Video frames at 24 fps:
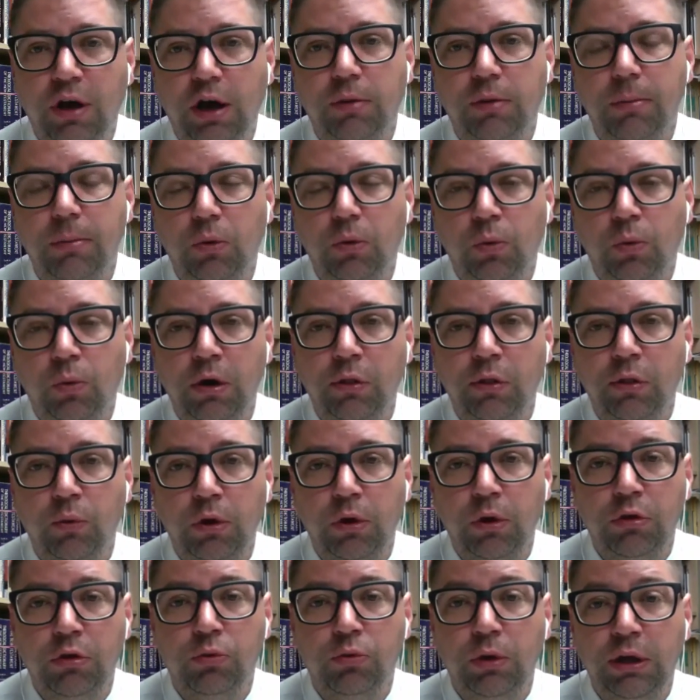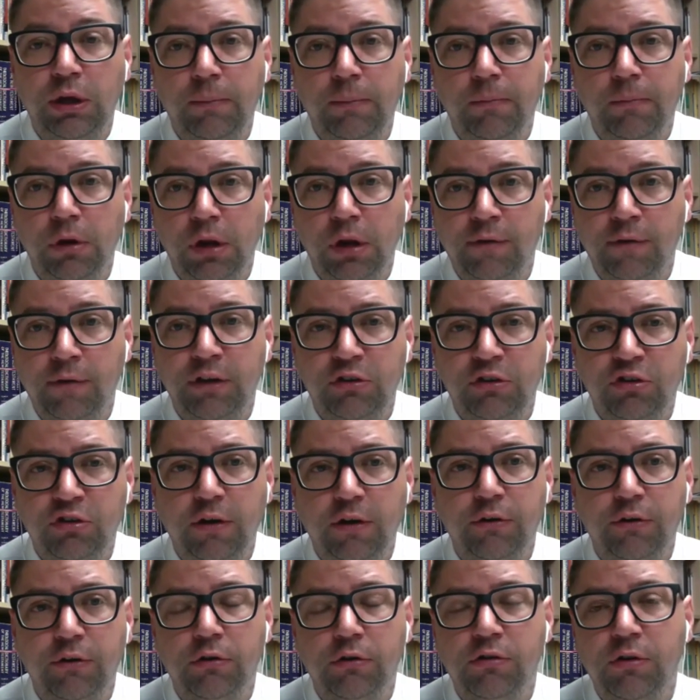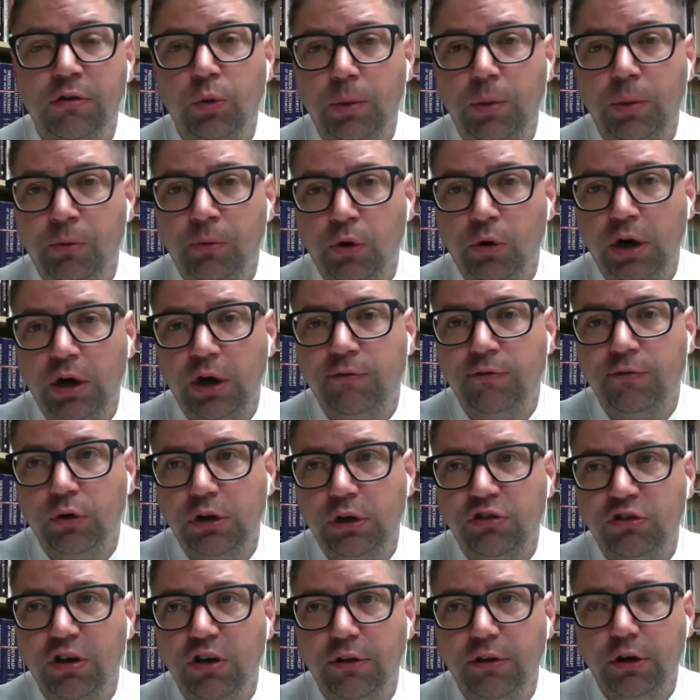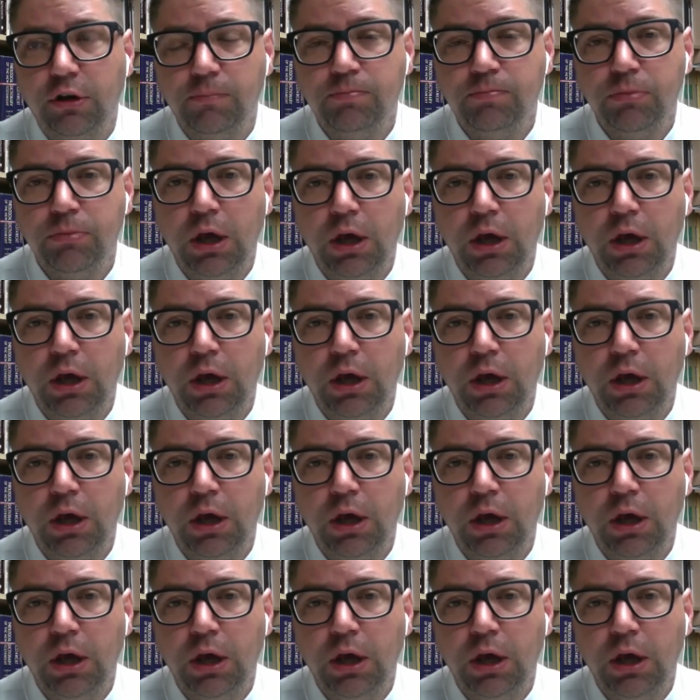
about one of the ways we love each other is that we pray for each other.